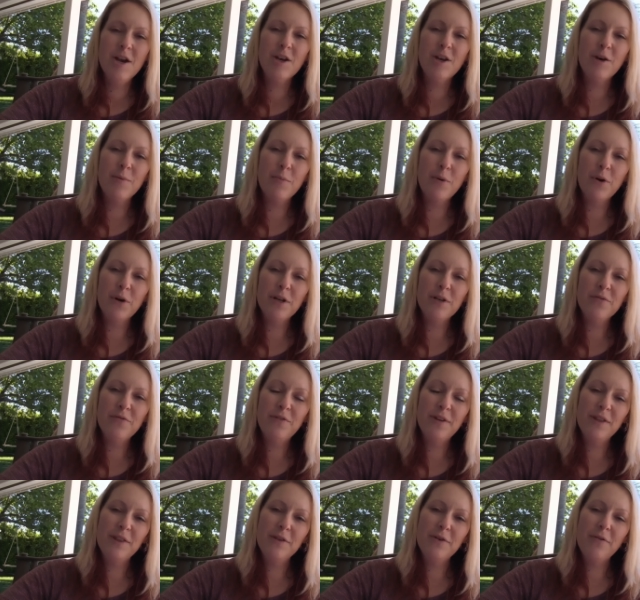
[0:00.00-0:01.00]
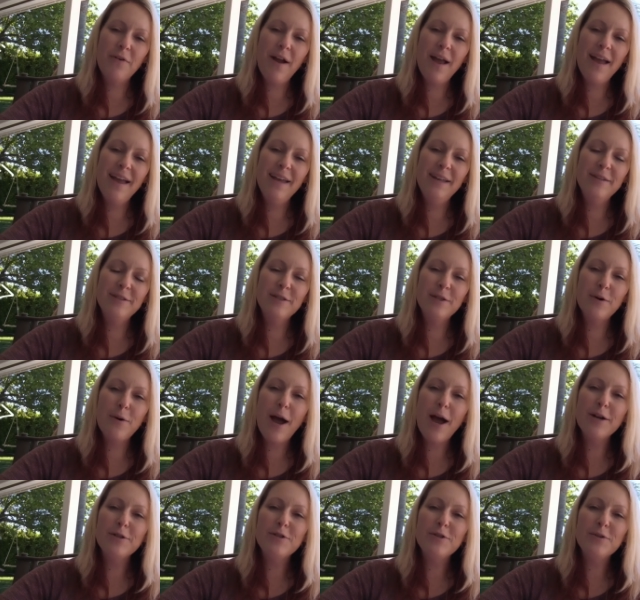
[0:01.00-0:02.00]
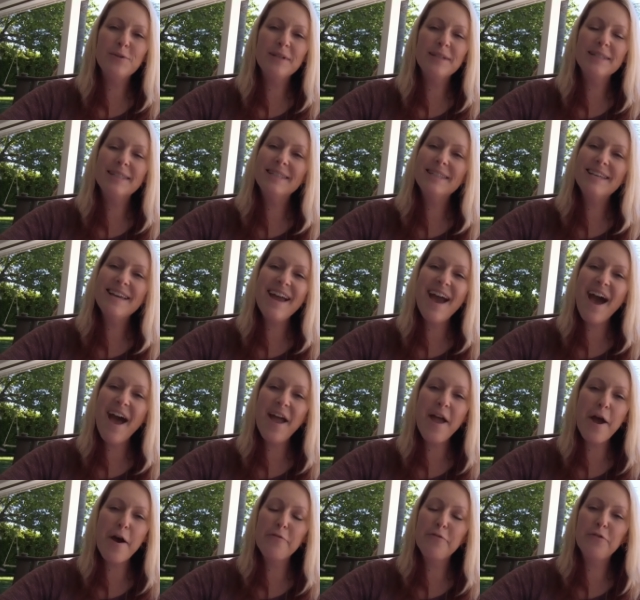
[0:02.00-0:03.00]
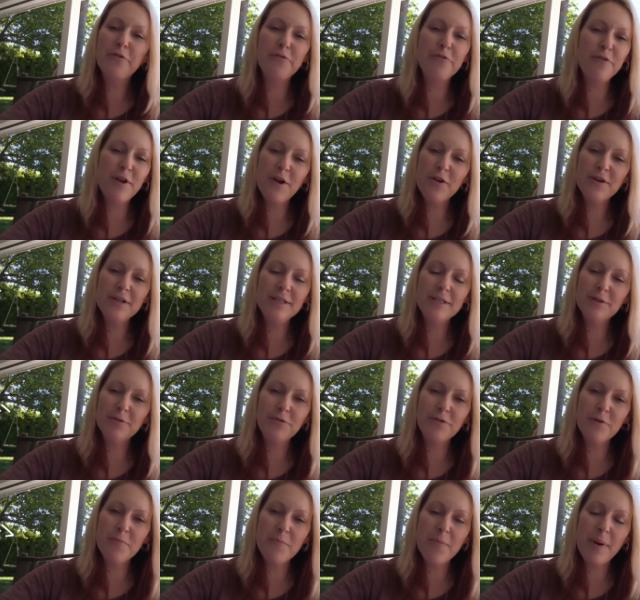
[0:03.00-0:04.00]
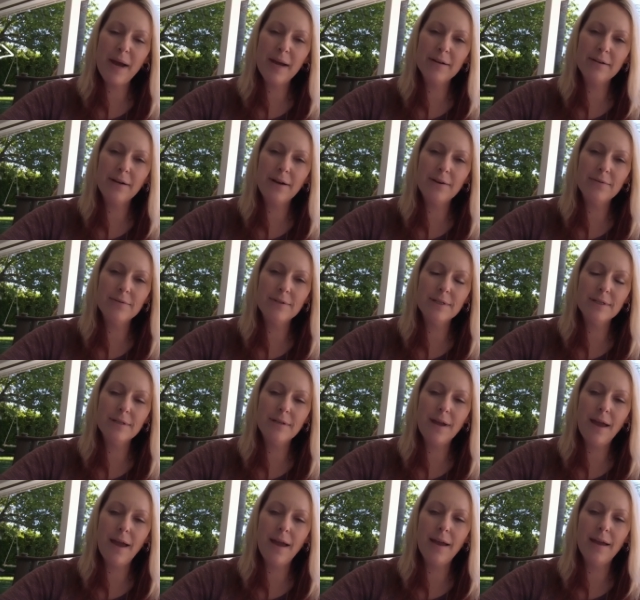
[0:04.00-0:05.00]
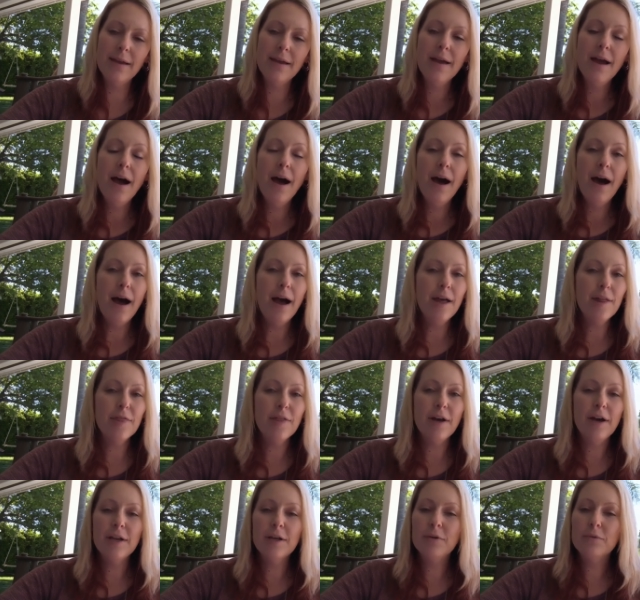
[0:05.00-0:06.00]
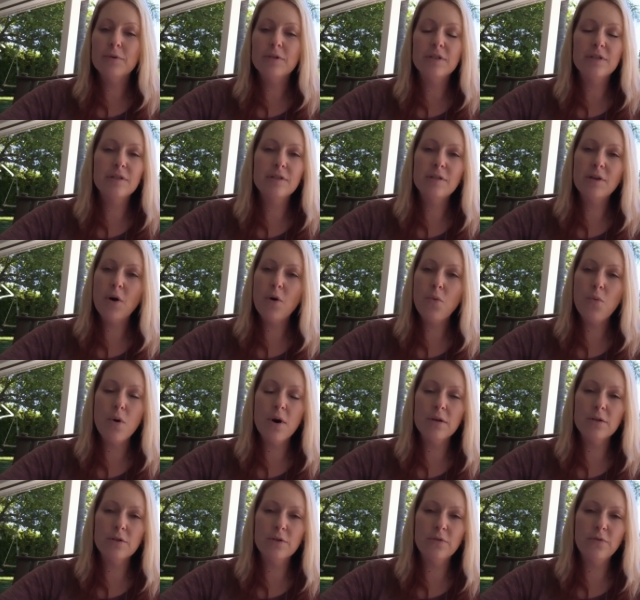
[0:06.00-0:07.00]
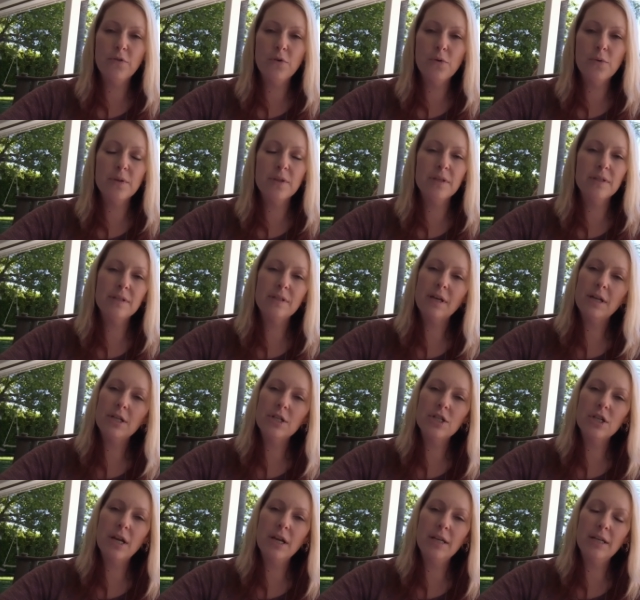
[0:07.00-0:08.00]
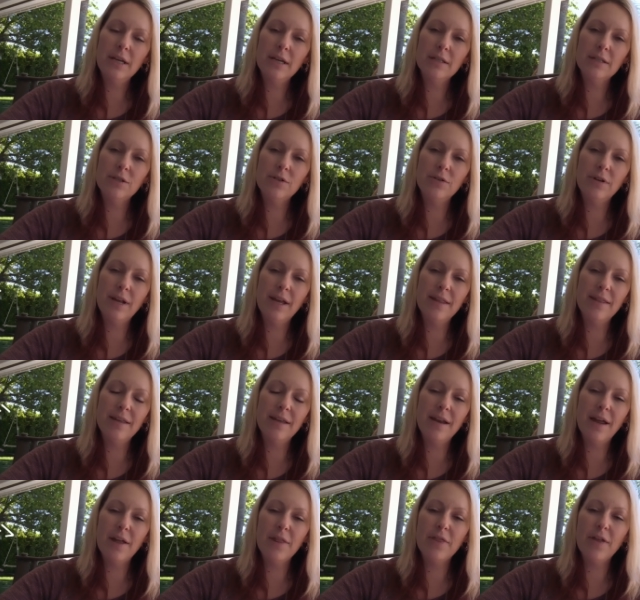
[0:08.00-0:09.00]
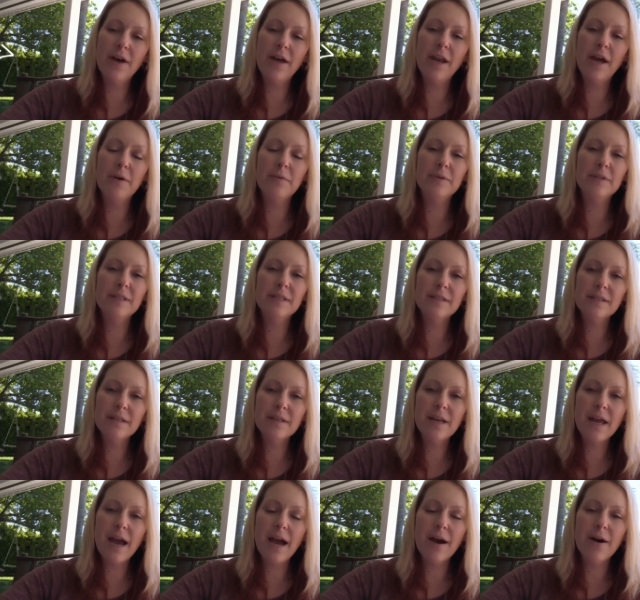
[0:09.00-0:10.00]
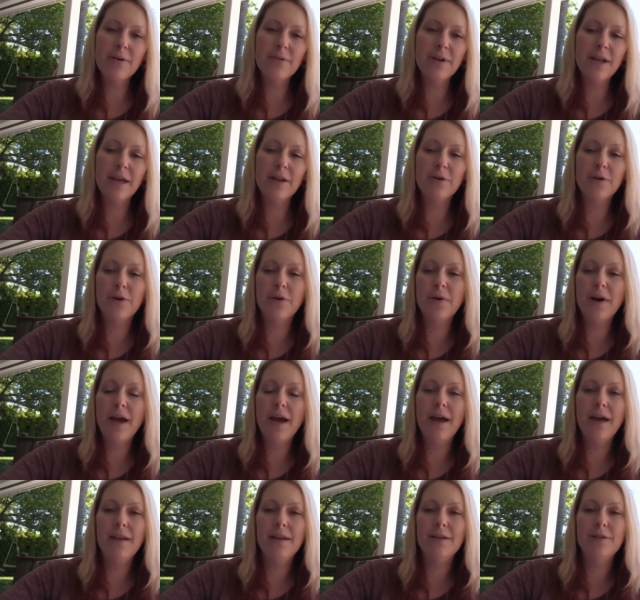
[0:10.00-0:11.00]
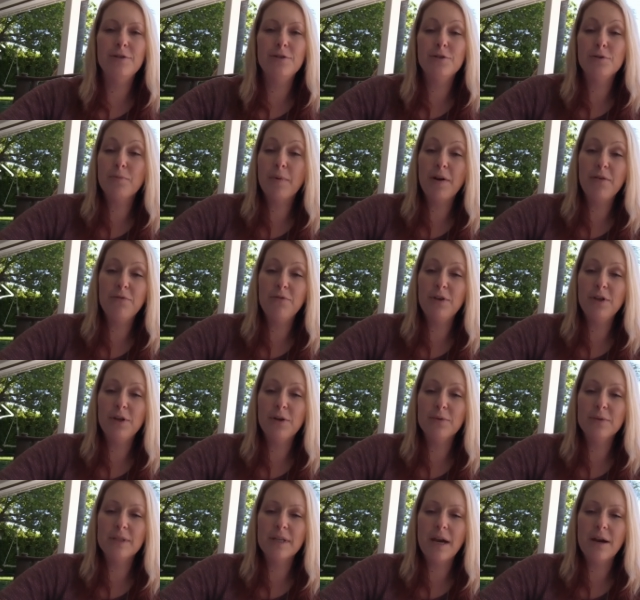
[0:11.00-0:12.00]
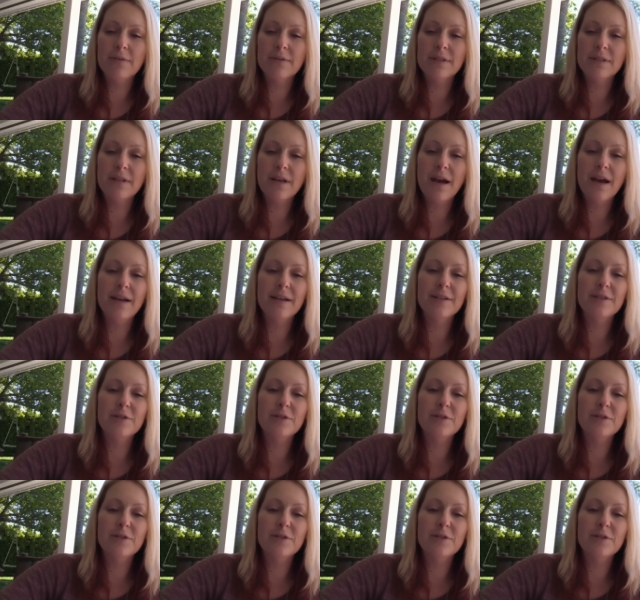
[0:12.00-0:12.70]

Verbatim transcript: Good morning, fifth grade. So as you can see, I have a very different background today. I thought it was so wonderful with the sunshine yesterday that I thought I would sit out and go ahead and do my videos outside.